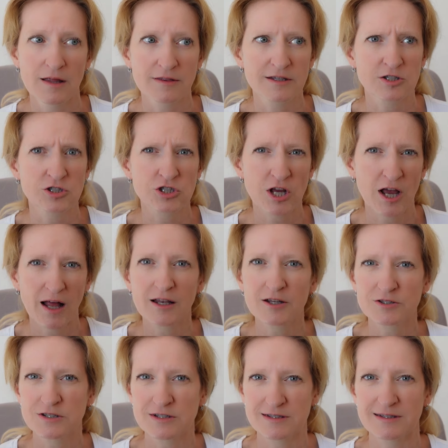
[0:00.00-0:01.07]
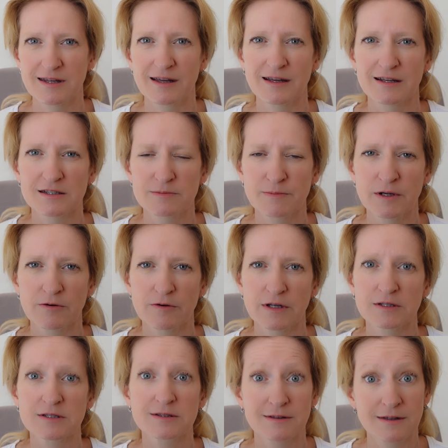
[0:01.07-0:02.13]
The challenges they
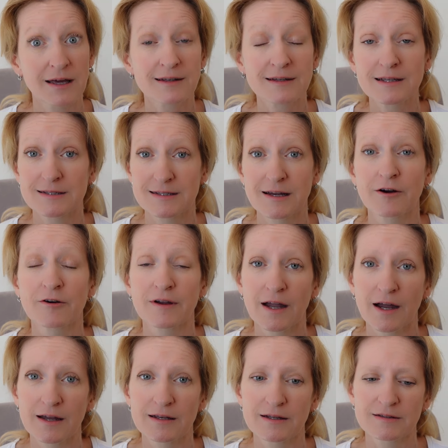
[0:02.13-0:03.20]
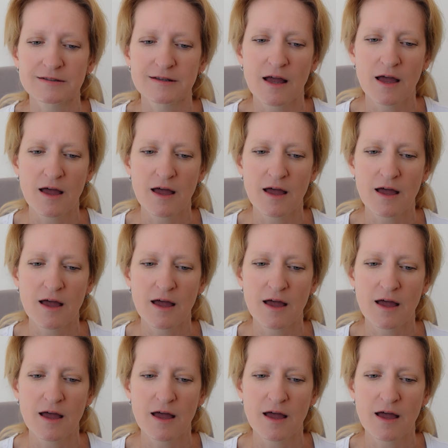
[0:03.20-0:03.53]
experience, that is our guidance.